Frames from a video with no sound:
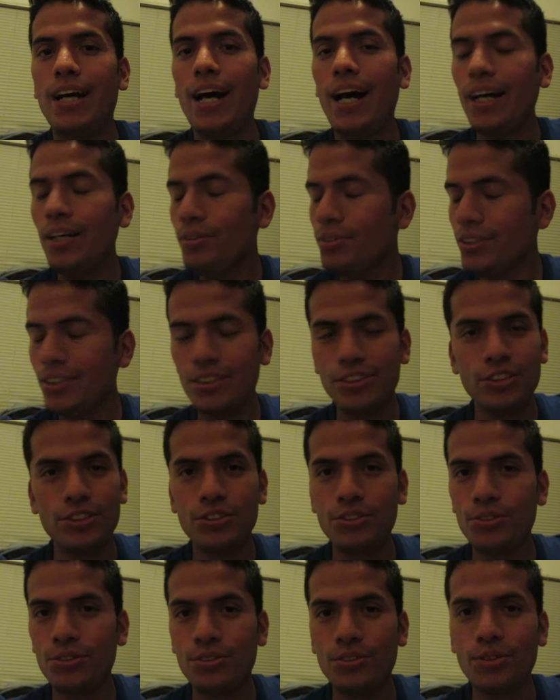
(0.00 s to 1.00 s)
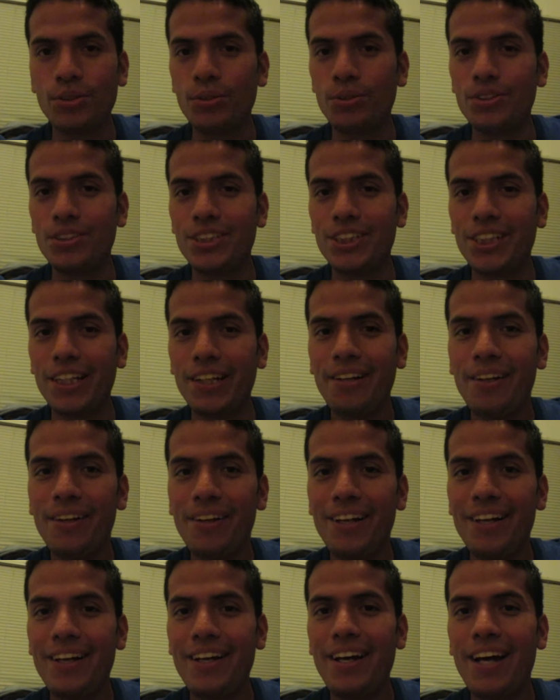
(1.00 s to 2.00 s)
I don't think she should go to jail.
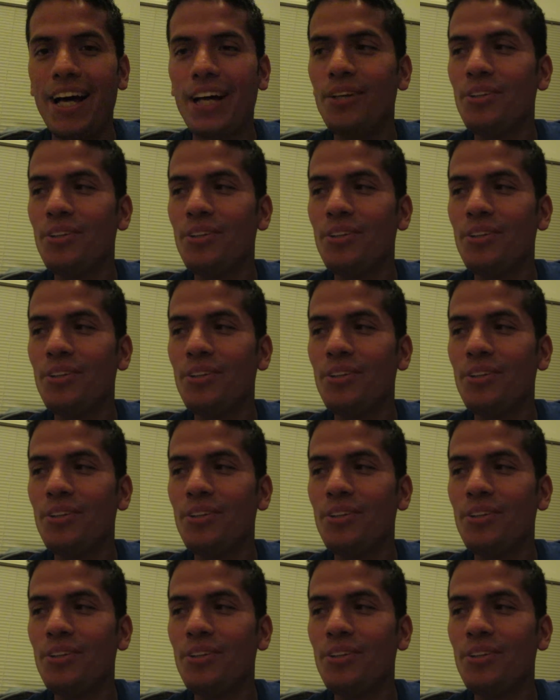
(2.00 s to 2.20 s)
I